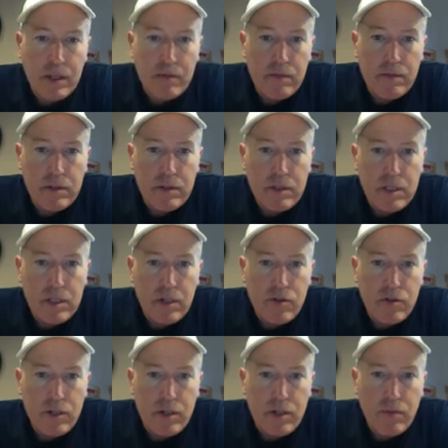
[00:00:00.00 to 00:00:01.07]
This is an
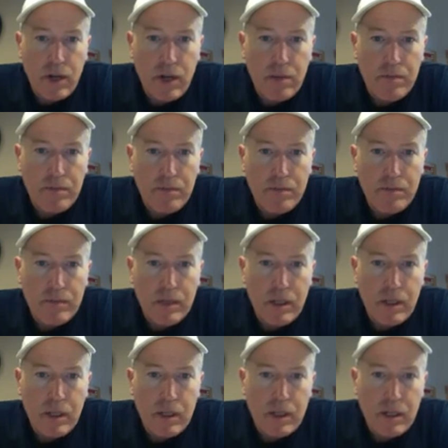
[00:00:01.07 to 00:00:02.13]
interesting problem.
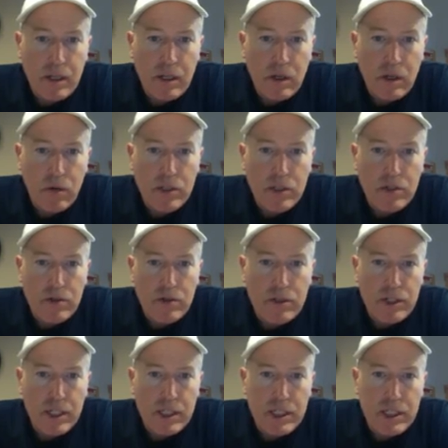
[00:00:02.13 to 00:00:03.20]
It goes in there
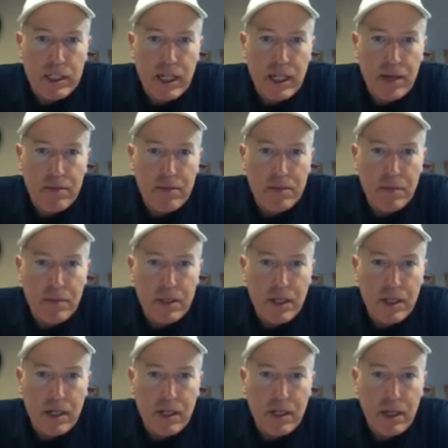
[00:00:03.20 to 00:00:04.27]
60 times, but
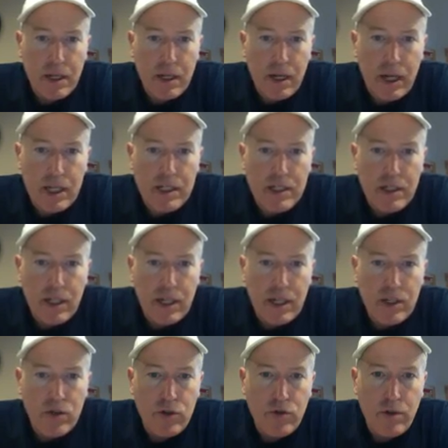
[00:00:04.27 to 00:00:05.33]
then I still
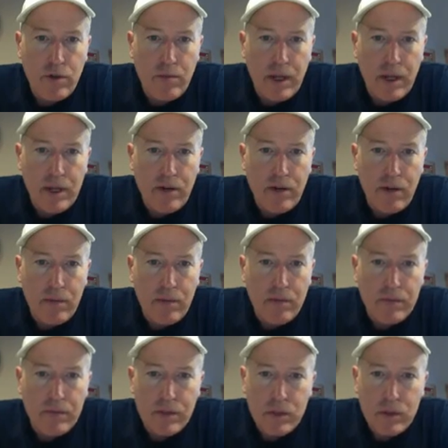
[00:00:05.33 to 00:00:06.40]
had 2 remainder.
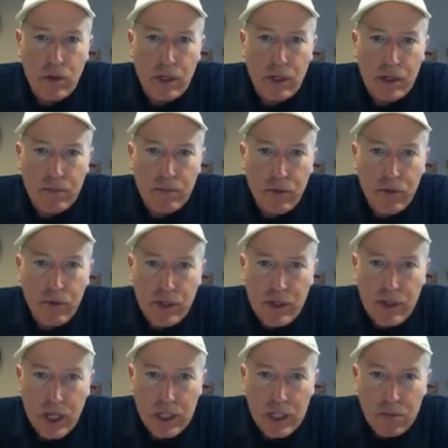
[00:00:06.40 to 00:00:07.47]
So I can put the
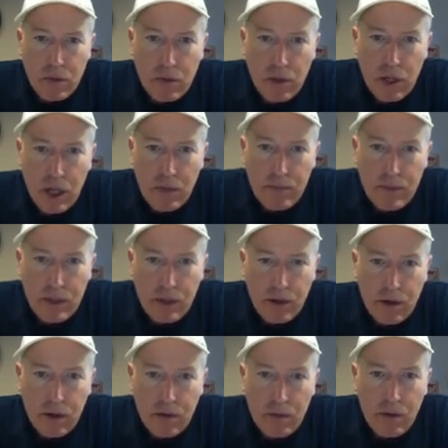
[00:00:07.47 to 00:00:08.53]
decimal up
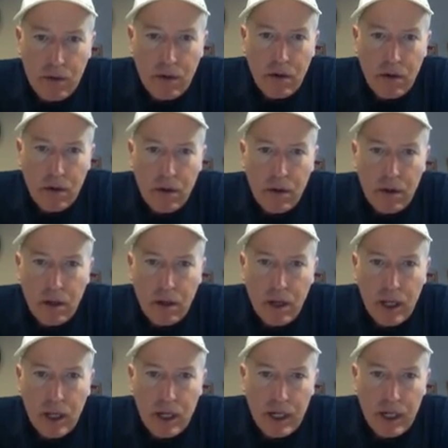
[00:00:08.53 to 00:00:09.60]
here,
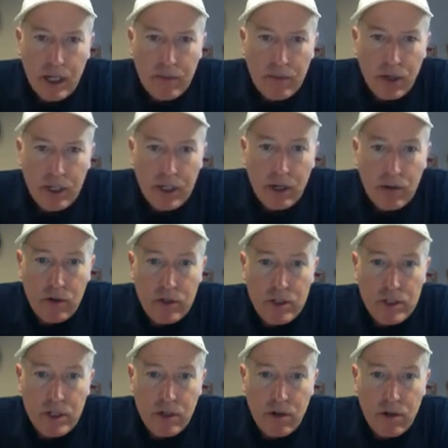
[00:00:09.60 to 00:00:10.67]
and I can bring down a
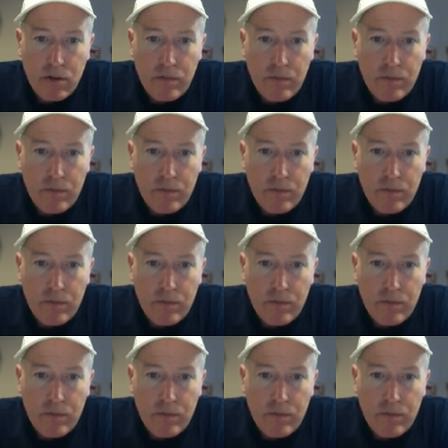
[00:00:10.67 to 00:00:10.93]
0,